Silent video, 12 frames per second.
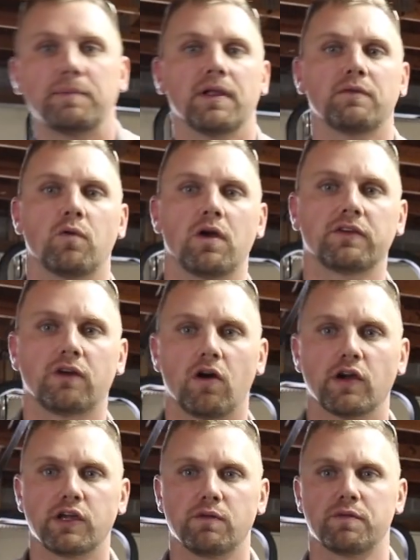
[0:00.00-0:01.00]
people have wanted to
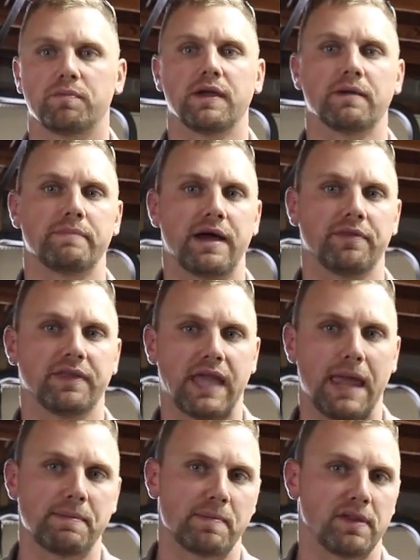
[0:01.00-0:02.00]
argue with me about the
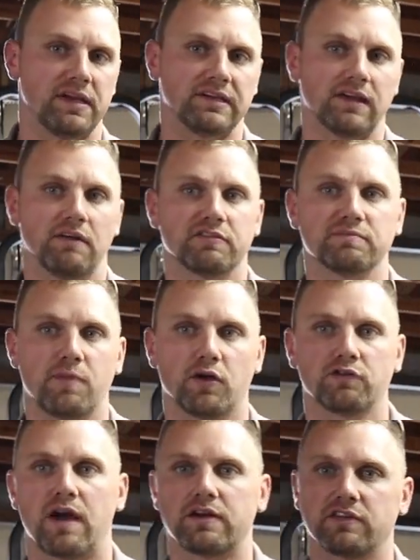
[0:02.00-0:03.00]
capabilities of
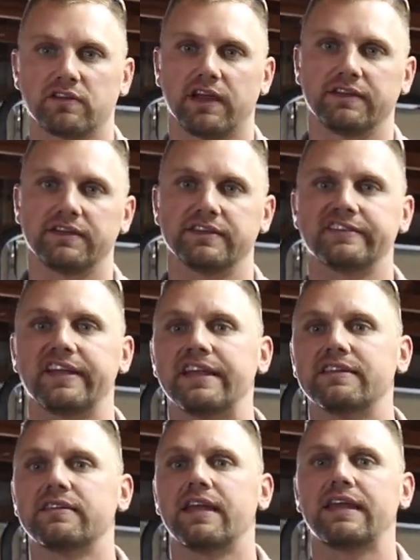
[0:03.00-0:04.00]
small tractors like this,
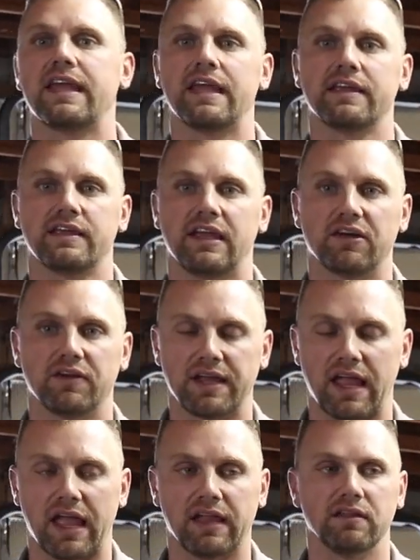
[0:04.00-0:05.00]
saying that they can't
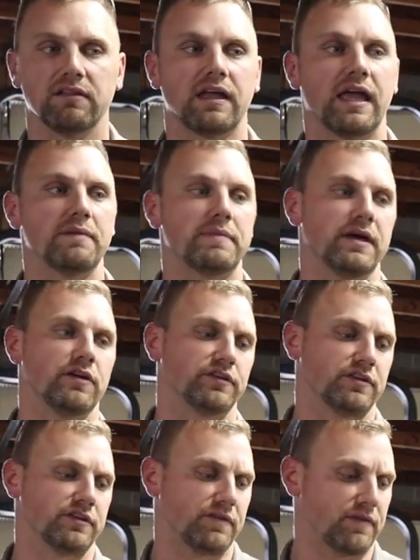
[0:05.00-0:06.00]
carry hay
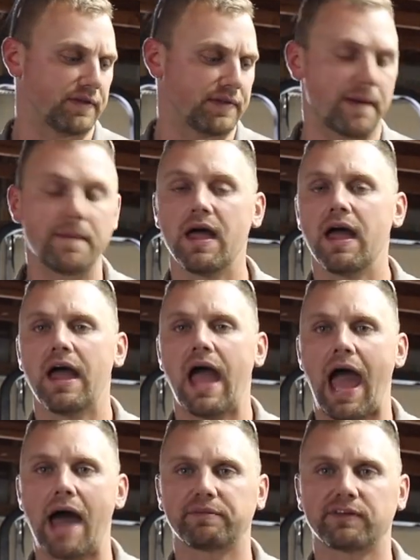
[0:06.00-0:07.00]
bales and stuff like that.
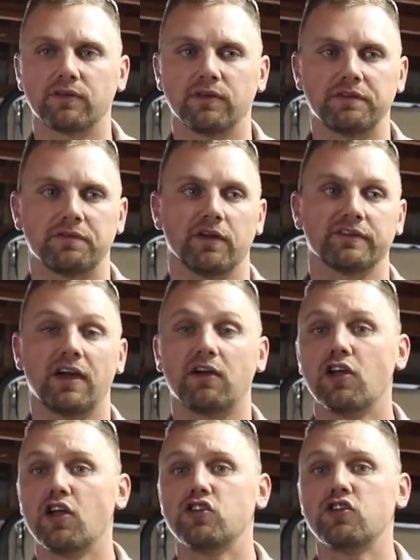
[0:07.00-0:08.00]
Absolutely false.
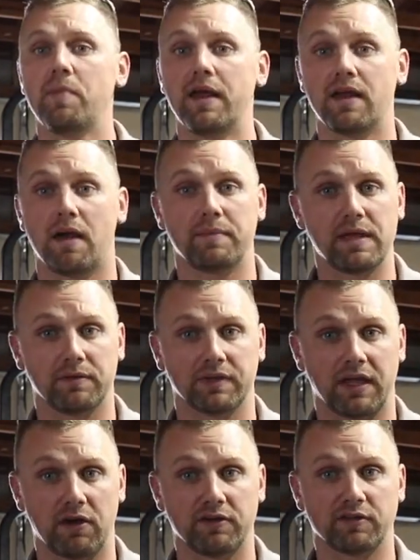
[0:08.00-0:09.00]
Now, you may not be able
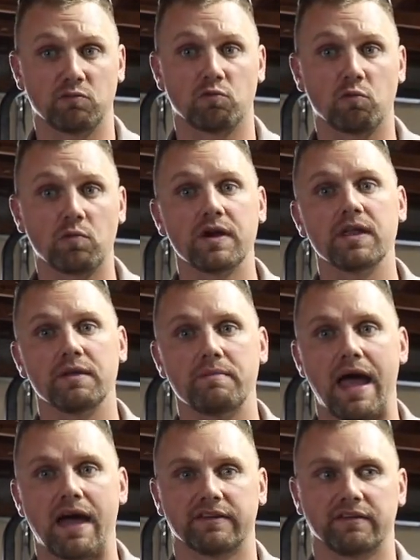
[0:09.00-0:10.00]
to carry some really
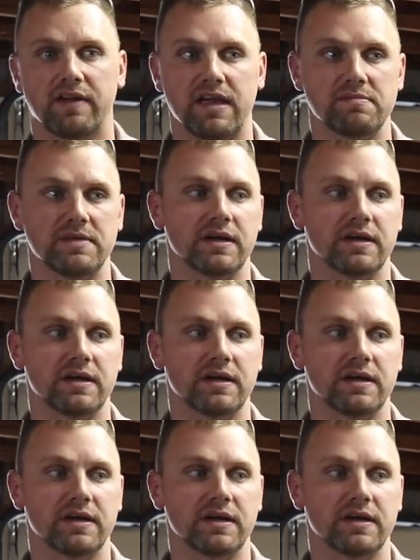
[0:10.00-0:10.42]
massive hay